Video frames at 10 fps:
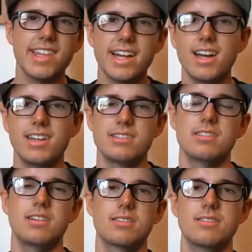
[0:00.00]
that kind of
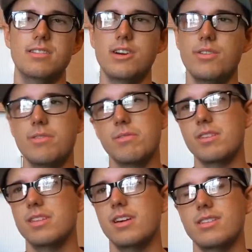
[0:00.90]
sucks, it
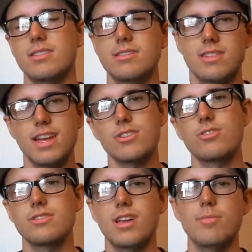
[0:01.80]
really does. It's an
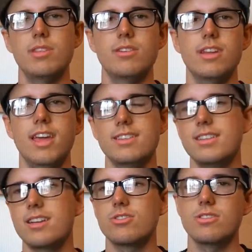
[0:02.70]
extra step in your day.
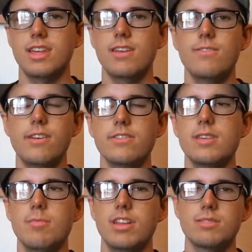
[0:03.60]
It's an extra
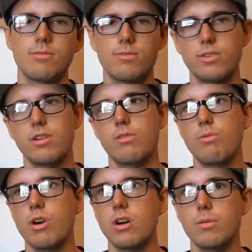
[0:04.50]
10-15 minutes before you go to
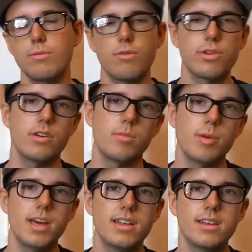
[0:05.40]
work or before you go to
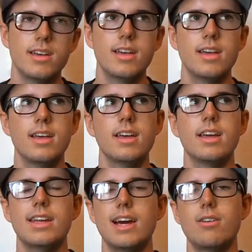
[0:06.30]
bed,
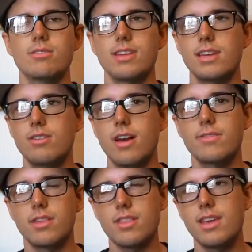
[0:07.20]
and now it's like you
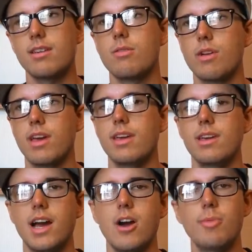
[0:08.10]
have to think,
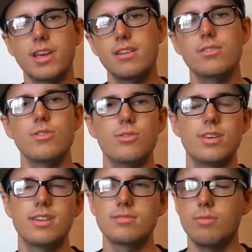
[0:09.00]
okay, how am I going to do
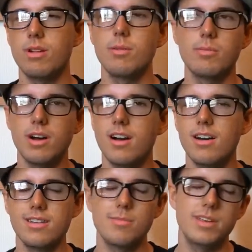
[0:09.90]
this, blah blah
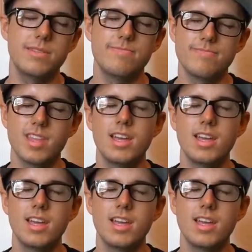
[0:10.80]
blah. I mean,